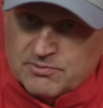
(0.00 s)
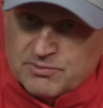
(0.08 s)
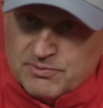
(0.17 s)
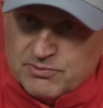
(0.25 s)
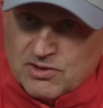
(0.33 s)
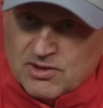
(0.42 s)

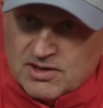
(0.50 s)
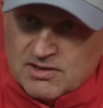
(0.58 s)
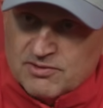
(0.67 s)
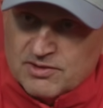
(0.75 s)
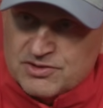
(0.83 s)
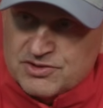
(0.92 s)
people are
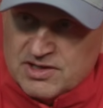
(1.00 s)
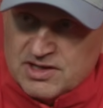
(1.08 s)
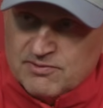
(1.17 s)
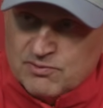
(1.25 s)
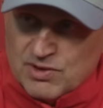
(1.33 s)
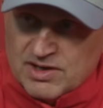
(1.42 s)
giving
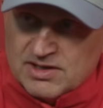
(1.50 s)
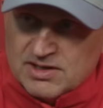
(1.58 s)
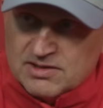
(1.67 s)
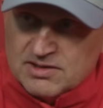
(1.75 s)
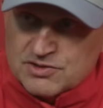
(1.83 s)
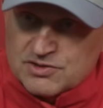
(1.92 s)
Steve and what he
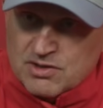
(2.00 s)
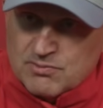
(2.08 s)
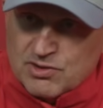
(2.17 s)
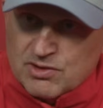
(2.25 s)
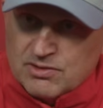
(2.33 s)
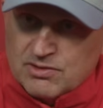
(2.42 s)
did this
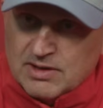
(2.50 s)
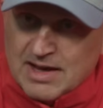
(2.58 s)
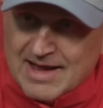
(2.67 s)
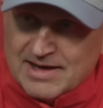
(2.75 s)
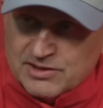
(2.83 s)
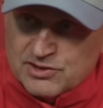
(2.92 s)
summer,
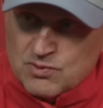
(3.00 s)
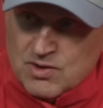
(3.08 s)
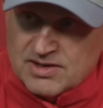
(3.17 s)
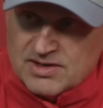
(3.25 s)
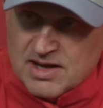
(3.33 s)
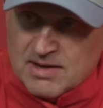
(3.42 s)
adding to
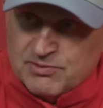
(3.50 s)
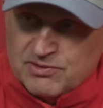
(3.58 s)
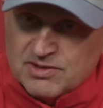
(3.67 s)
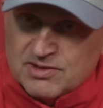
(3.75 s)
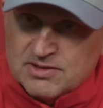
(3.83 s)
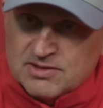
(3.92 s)
our
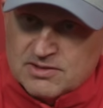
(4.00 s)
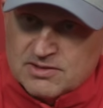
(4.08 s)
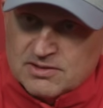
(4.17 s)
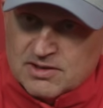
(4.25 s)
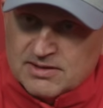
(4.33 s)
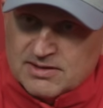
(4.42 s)
depth.
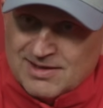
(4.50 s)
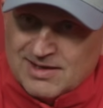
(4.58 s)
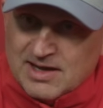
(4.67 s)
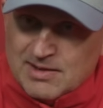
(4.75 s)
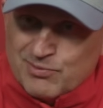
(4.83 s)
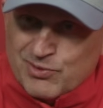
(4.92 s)
I think
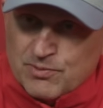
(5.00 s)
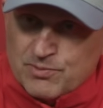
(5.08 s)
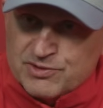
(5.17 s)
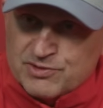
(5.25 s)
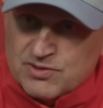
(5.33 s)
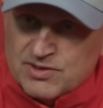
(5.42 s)
he had a
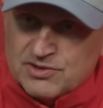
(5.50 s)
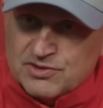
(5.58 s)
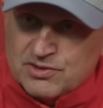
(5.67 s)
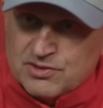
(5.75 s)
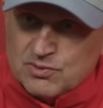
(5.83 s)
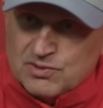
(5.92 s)
purpose with it
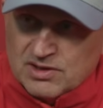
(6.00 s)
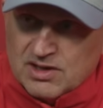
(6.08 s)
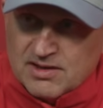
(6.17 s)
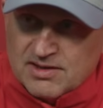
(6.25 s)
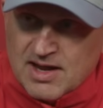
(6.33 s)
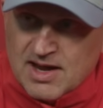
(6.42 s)
too, with a
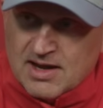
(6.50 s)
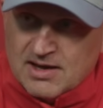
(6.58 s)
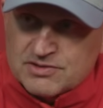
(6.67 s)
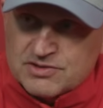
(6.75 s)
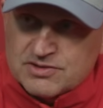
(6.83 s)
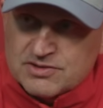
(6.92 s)
lot of the
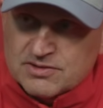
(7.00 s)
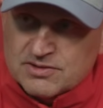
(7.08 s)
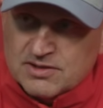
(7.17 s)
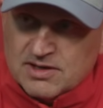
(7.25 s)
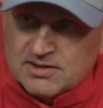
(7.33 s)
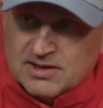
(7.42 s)
hands.
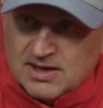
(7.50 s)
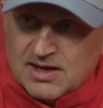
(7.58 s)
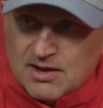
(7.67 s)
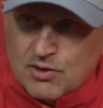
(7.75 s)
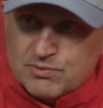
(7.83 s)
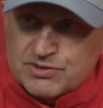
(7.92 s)
I think it
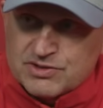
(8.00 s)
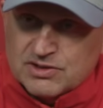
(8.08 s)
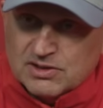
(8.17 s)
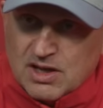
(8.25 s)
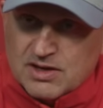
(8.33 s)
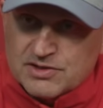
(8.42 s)
helps in
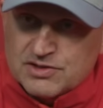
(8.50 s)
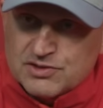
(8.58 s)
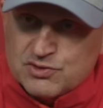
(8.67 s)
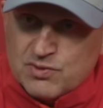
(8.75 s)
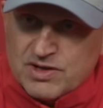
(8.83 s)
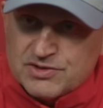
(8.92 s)
a lot of
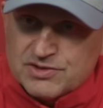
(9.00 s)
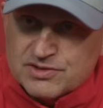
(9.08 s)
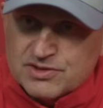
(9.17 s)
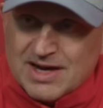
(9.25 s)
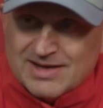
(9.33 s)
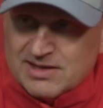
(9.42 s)

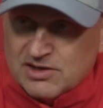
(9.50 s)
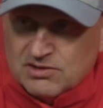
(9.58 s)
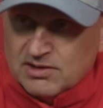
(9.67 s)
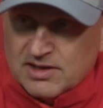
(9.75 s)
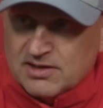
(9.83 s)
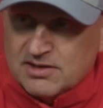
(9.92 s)
situations.
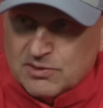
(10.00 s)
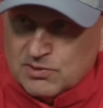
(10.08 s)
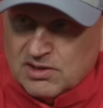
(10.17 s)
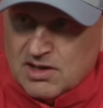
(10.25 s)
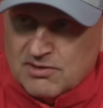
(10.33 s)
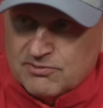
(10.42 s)
Ideally, you'd
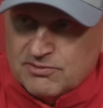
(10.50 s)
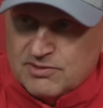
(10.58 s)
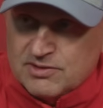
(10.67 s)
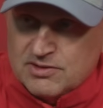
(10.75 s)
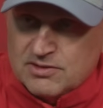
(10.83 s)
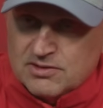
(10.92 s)
love
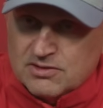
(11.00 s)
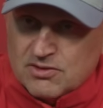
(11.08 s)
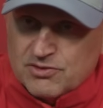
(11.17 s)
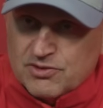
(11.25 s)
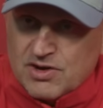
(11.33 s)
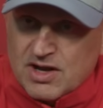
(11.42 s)

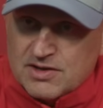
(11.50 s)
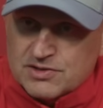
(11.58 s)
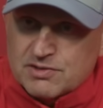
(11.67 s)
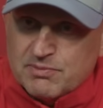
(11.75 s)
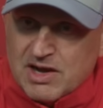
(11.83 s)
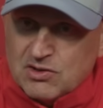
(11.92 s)
all your hands
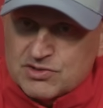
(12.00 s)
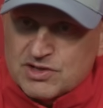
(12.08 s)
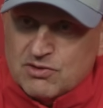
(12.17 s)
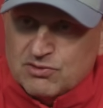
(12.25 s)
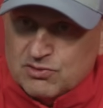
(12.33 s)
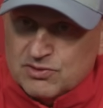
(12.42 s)
to balance
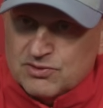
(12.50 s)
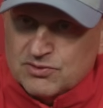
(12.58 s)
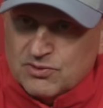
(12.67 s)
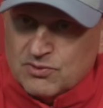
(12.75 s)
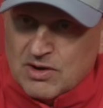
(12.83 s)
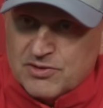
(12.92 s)
out
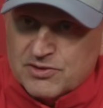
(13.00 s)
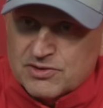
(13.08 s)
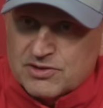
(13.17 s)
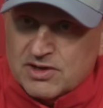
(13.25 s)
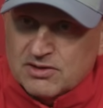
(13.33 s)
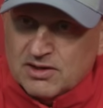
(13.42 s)
throughout your
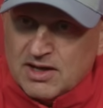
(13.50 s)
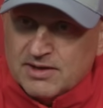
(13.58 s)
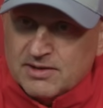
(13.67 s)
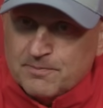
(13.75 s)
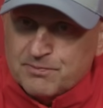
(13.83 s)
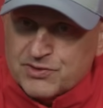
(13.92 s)
entire
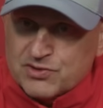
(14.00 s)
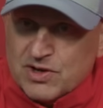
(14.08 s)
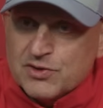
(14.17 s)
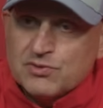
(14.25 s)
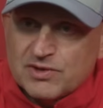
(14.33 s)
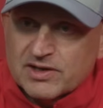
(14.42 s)
lineup. So I
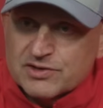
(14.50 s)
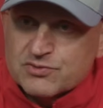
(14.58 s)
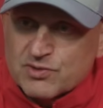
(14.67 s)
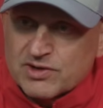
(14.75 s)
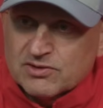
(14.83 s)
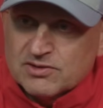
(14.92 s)
do think it's
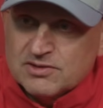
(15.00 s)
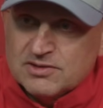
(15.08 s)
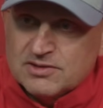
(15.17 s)
real.